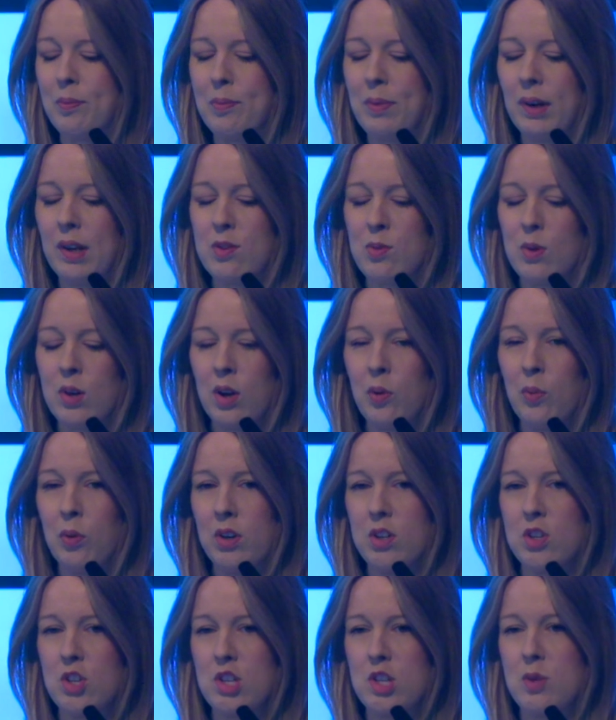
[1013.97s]
because we don't want
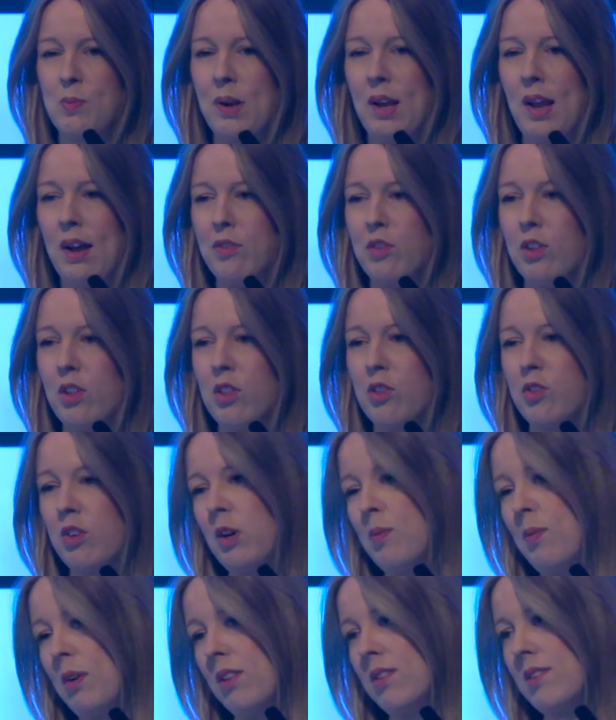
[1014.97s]
it just to be left at the
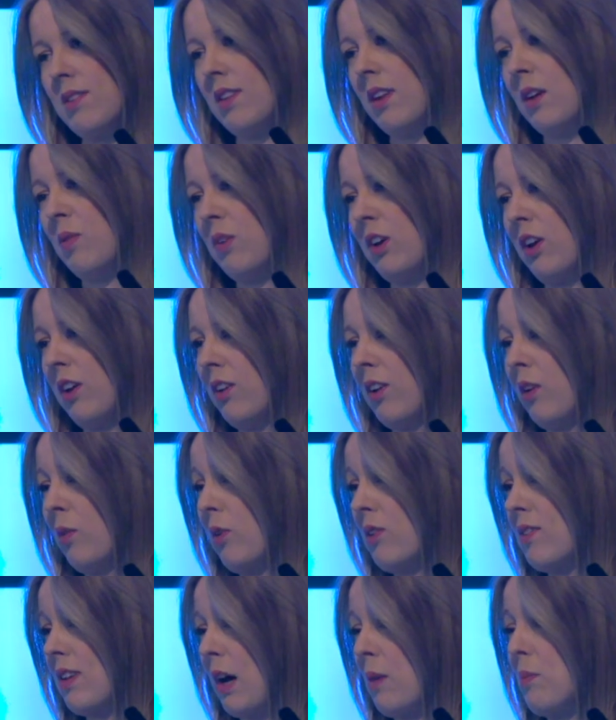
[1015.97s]
3 months and then we don't know
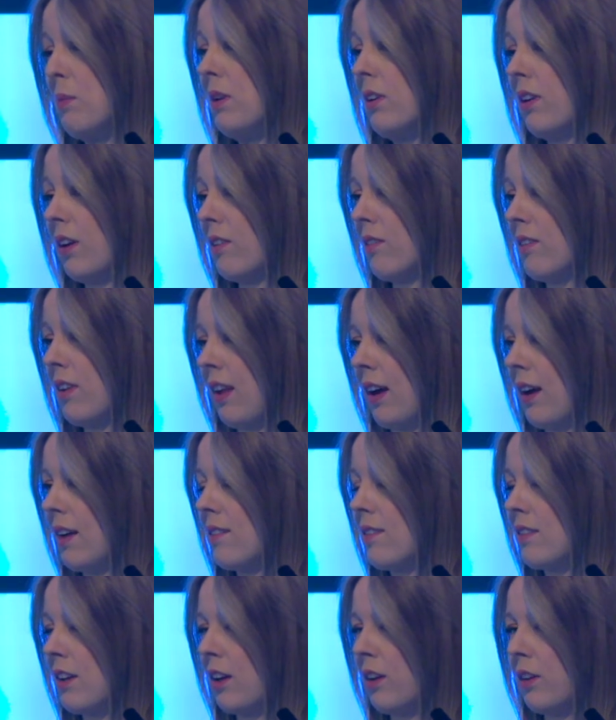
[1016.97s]
what's happened after
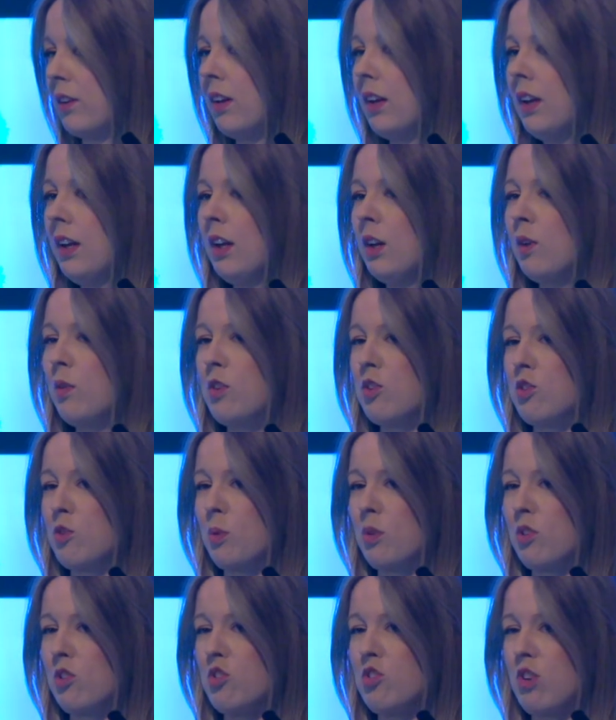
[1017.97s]
that. So we just
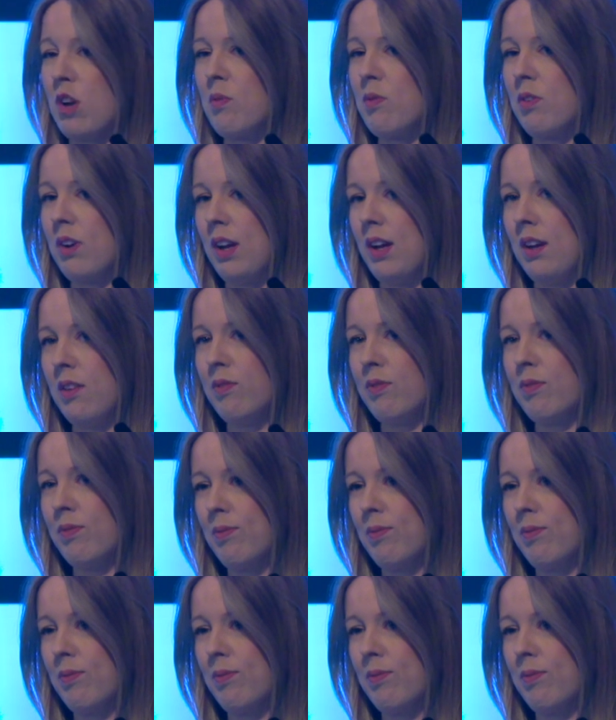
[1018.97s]
want to generally